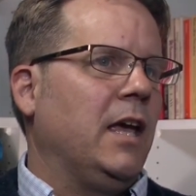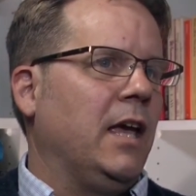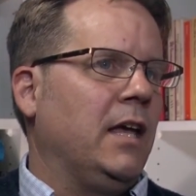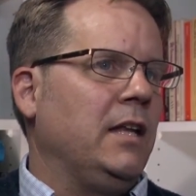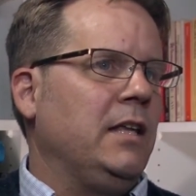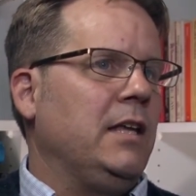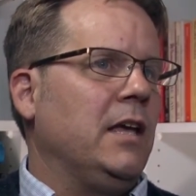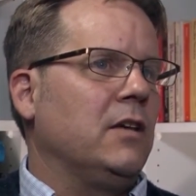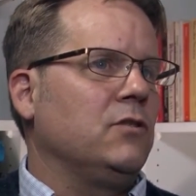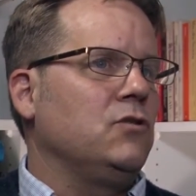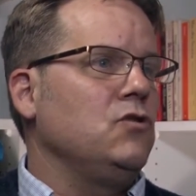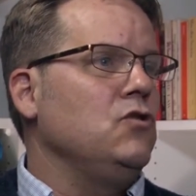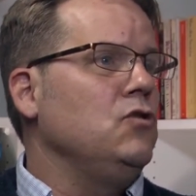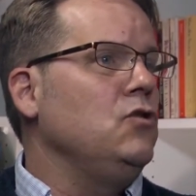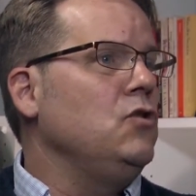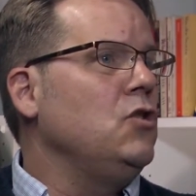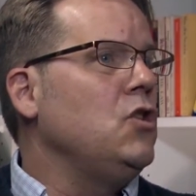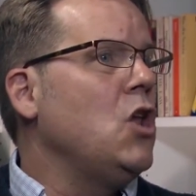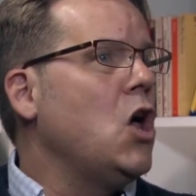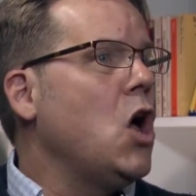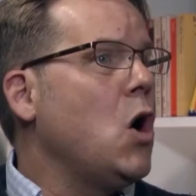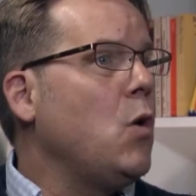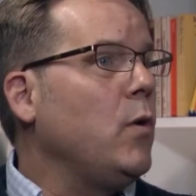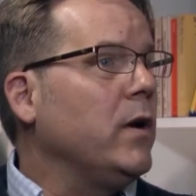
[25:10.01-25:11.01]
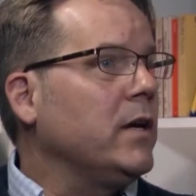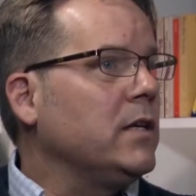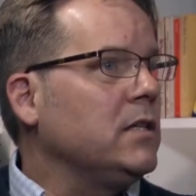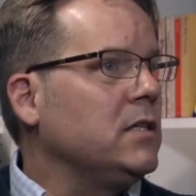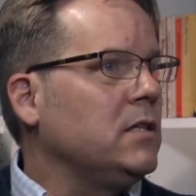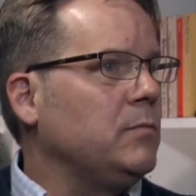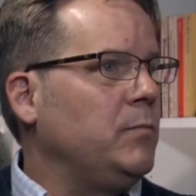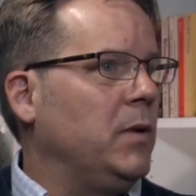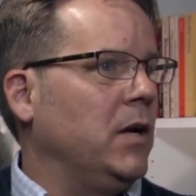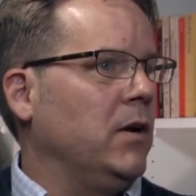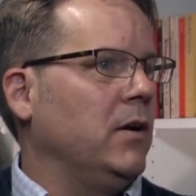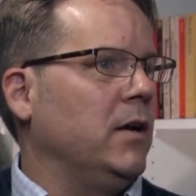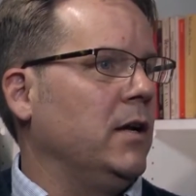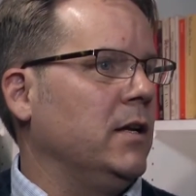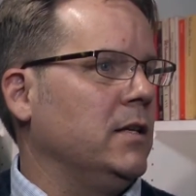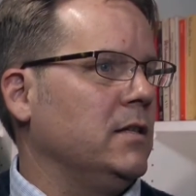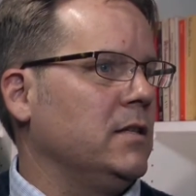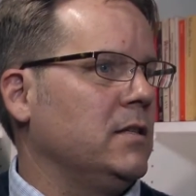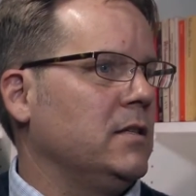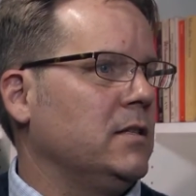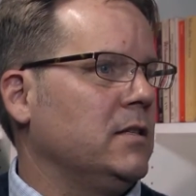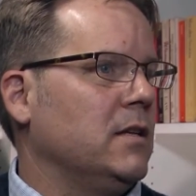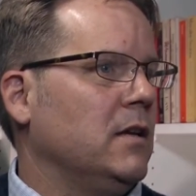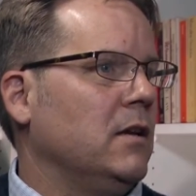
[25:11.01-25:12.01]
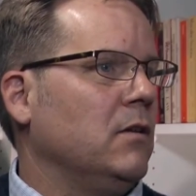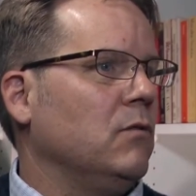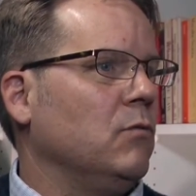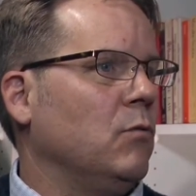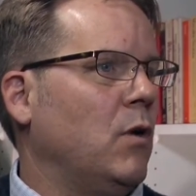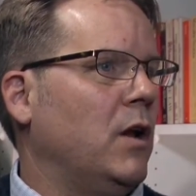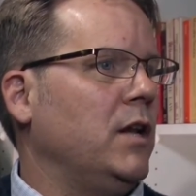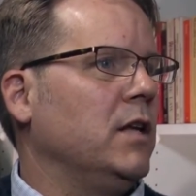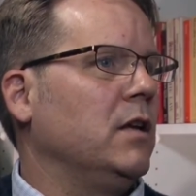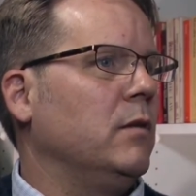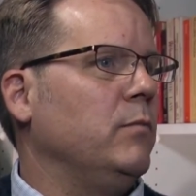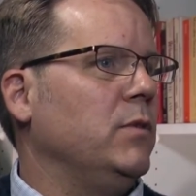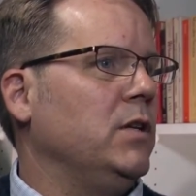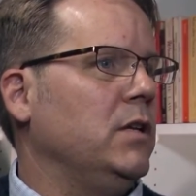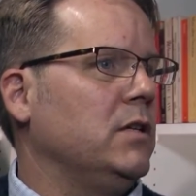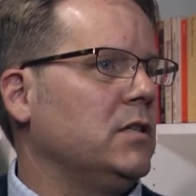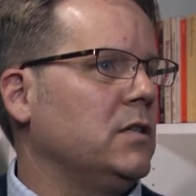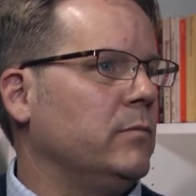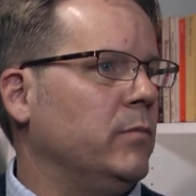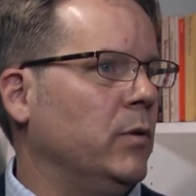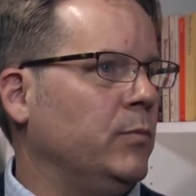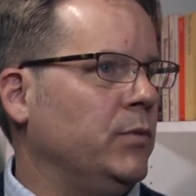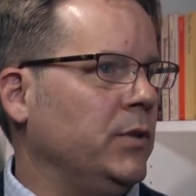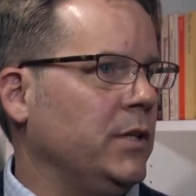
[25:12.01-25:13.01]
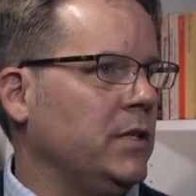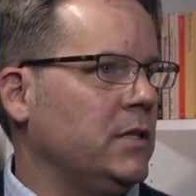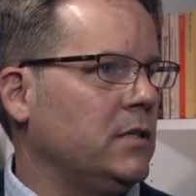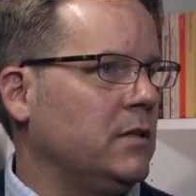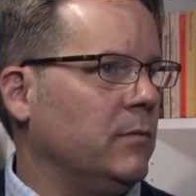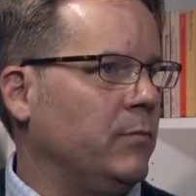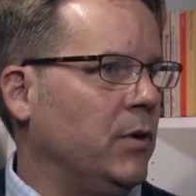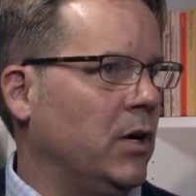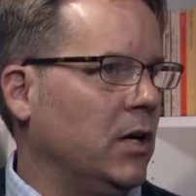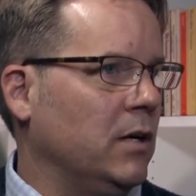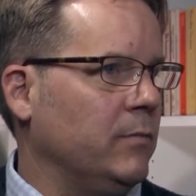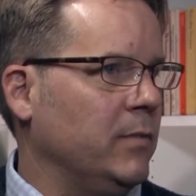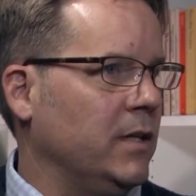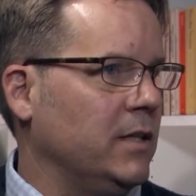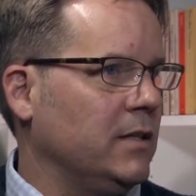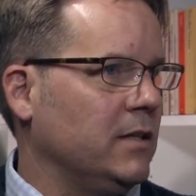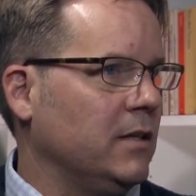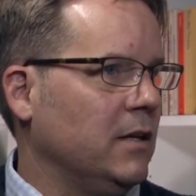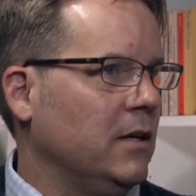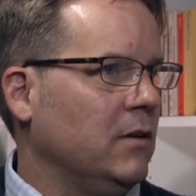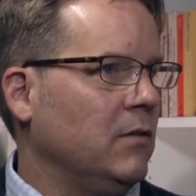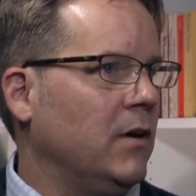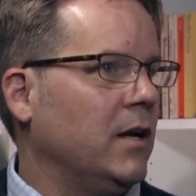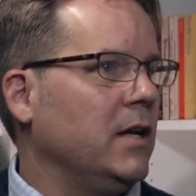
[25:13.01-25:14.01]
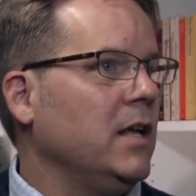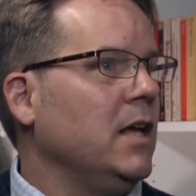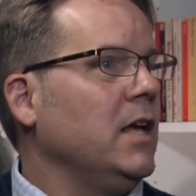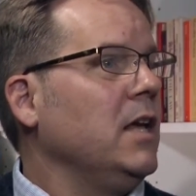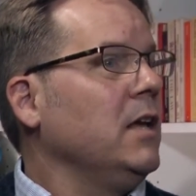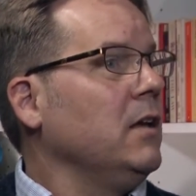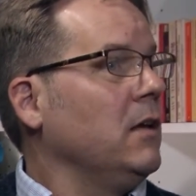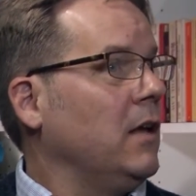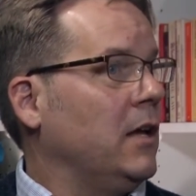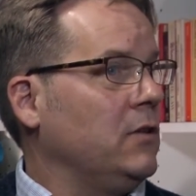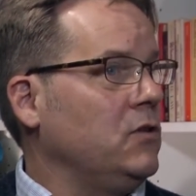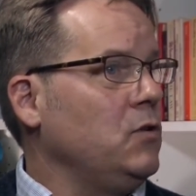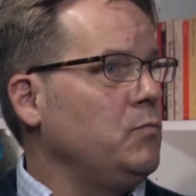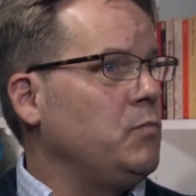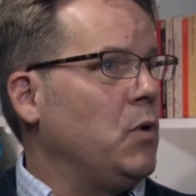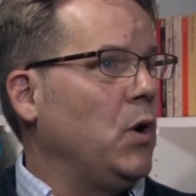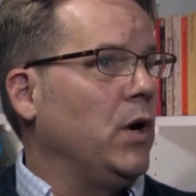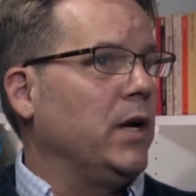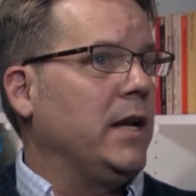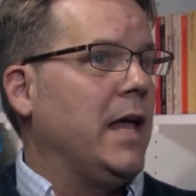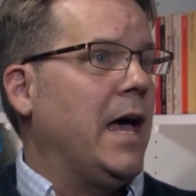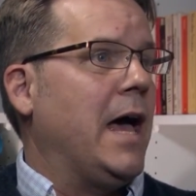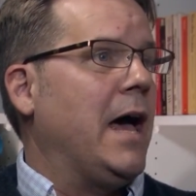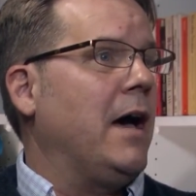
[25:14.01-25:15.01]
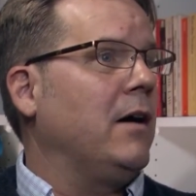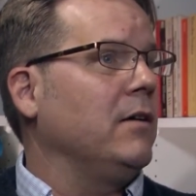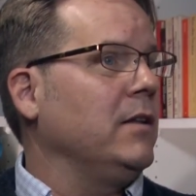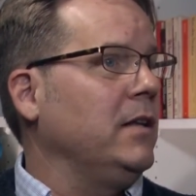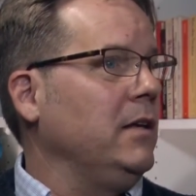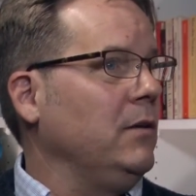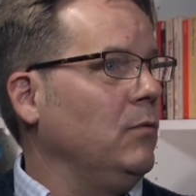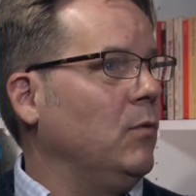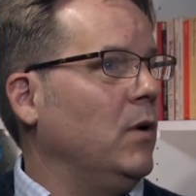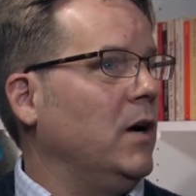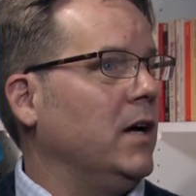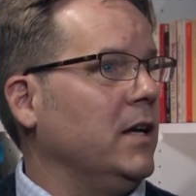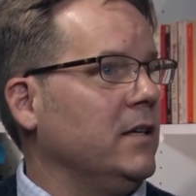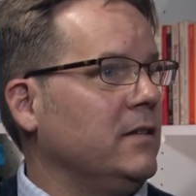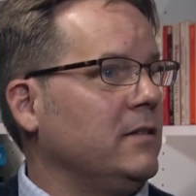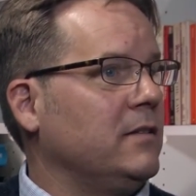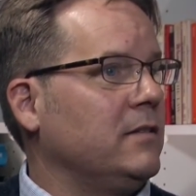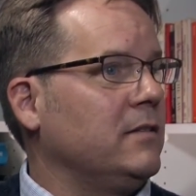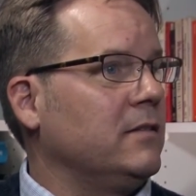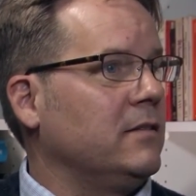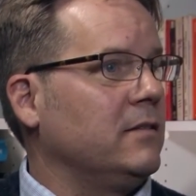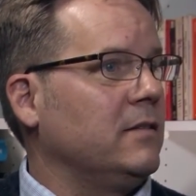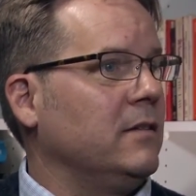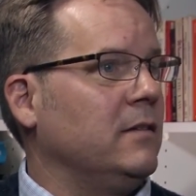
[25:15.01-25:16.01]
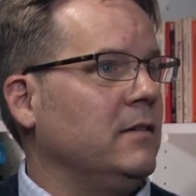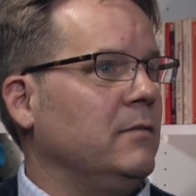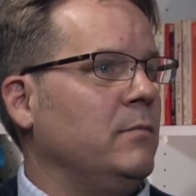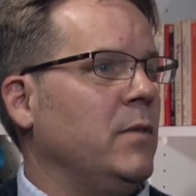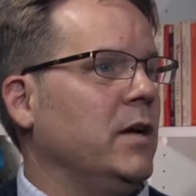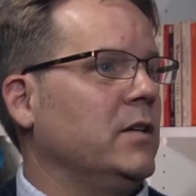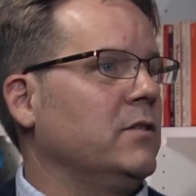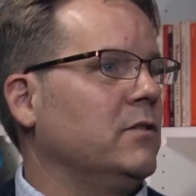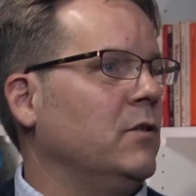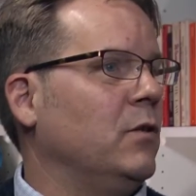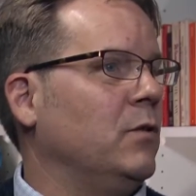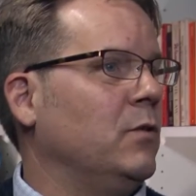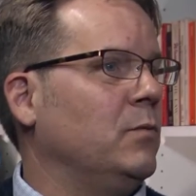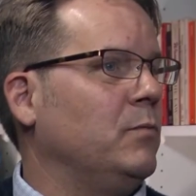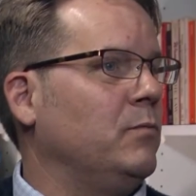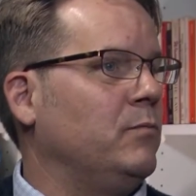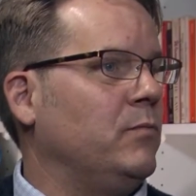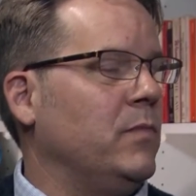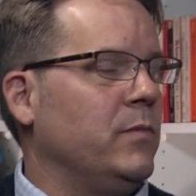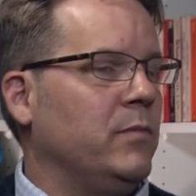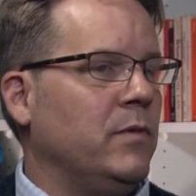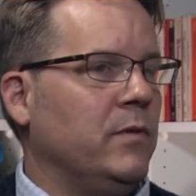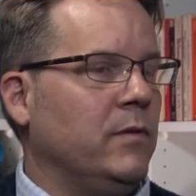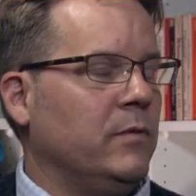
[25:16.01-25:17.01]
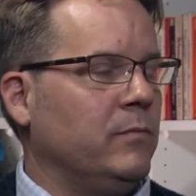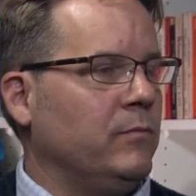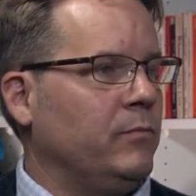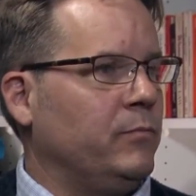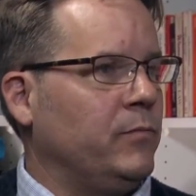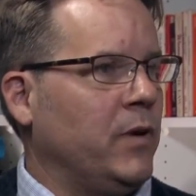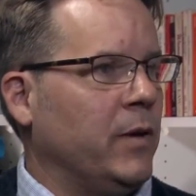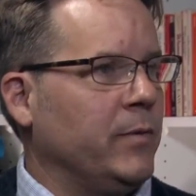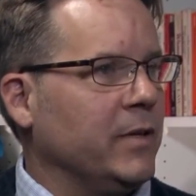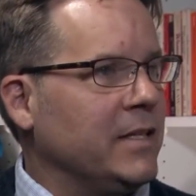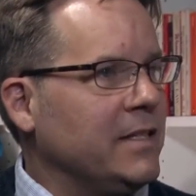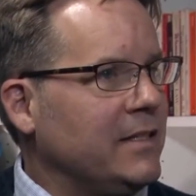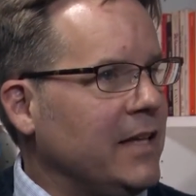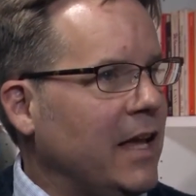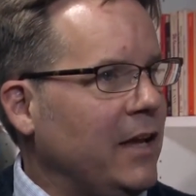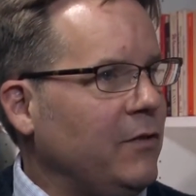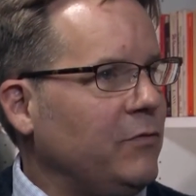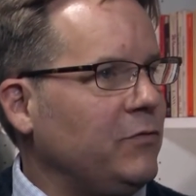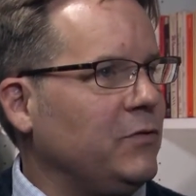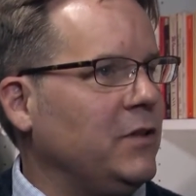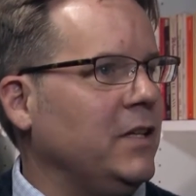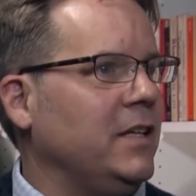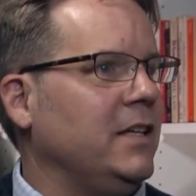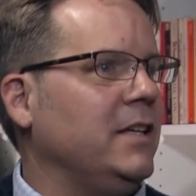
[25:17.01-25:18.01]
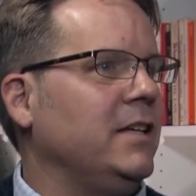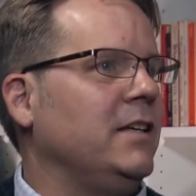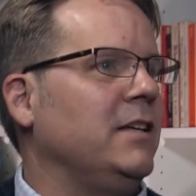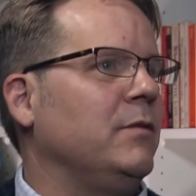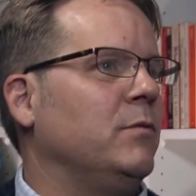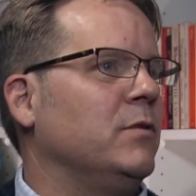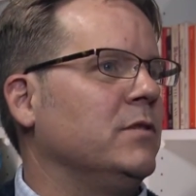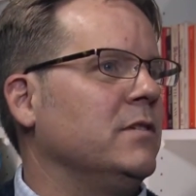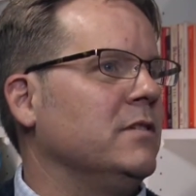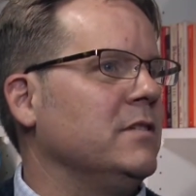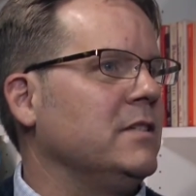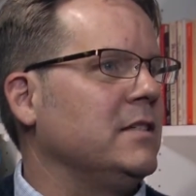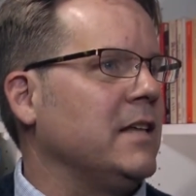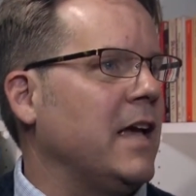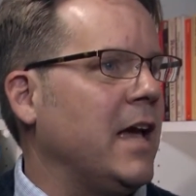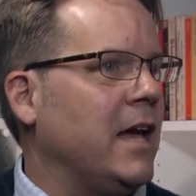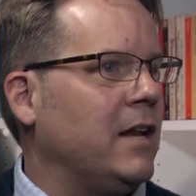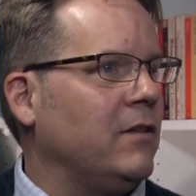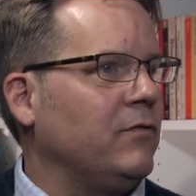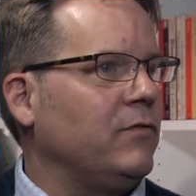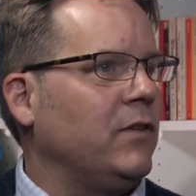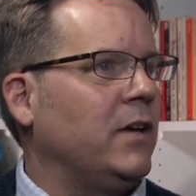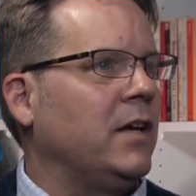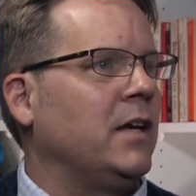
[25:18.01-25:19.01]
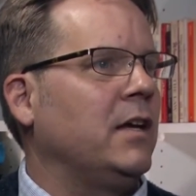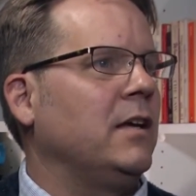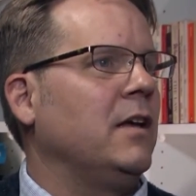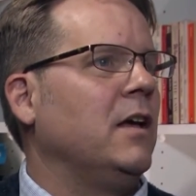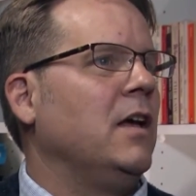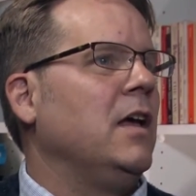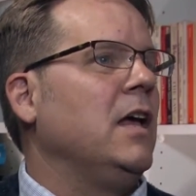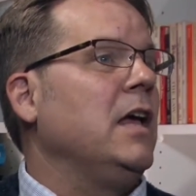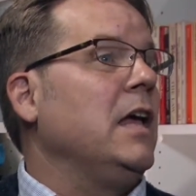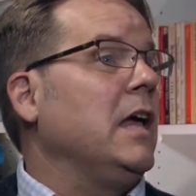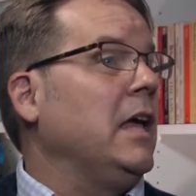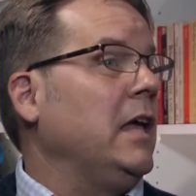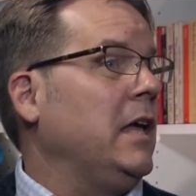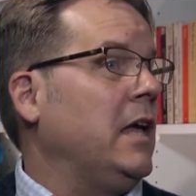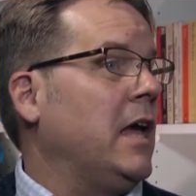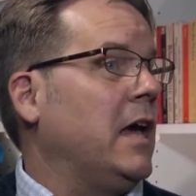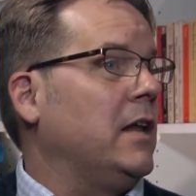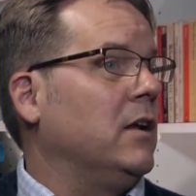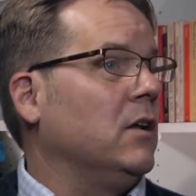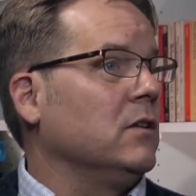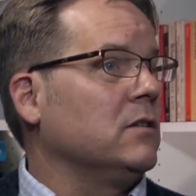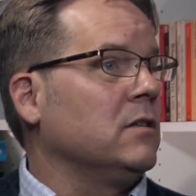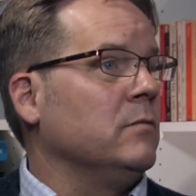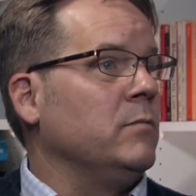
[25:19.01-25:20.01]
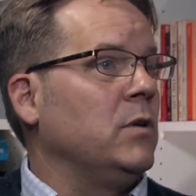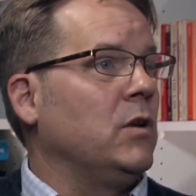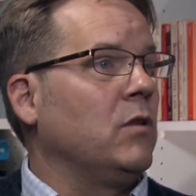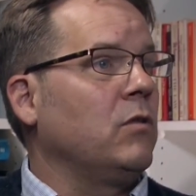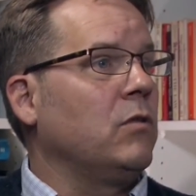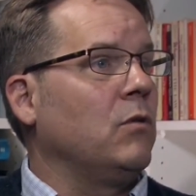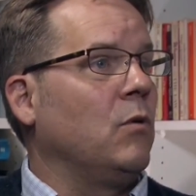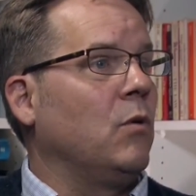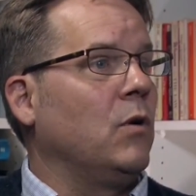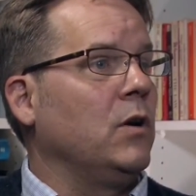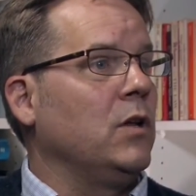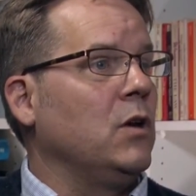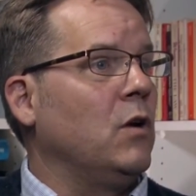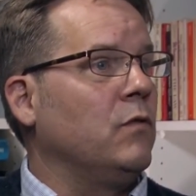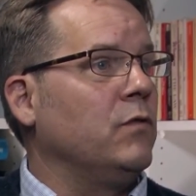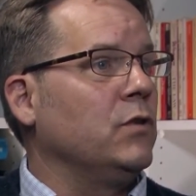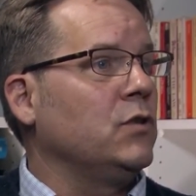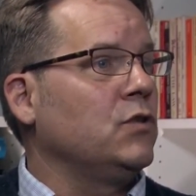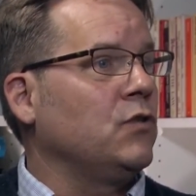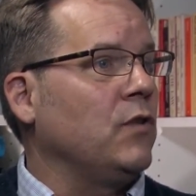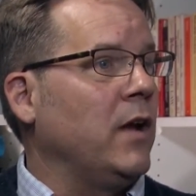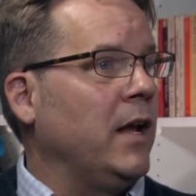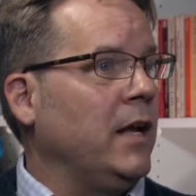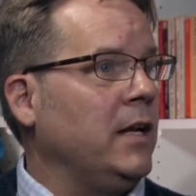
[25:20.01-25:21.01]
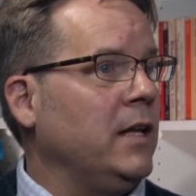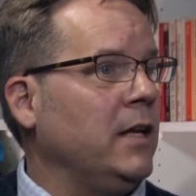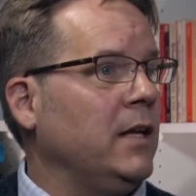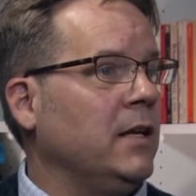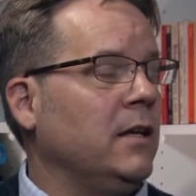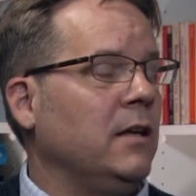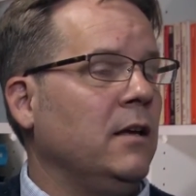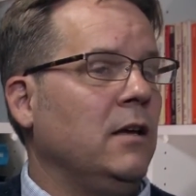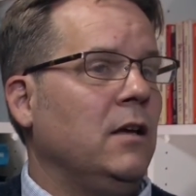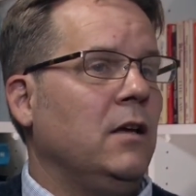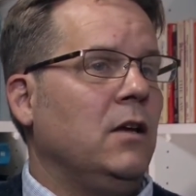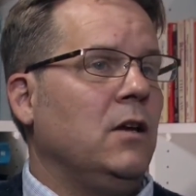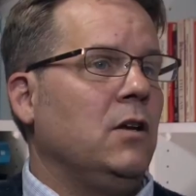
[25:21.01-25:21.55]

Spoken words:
and he has no experience running a municipal police department, right? As you point out, he was in Mexico Public Safety, he was in Santa Fe, he had ultimate authority over training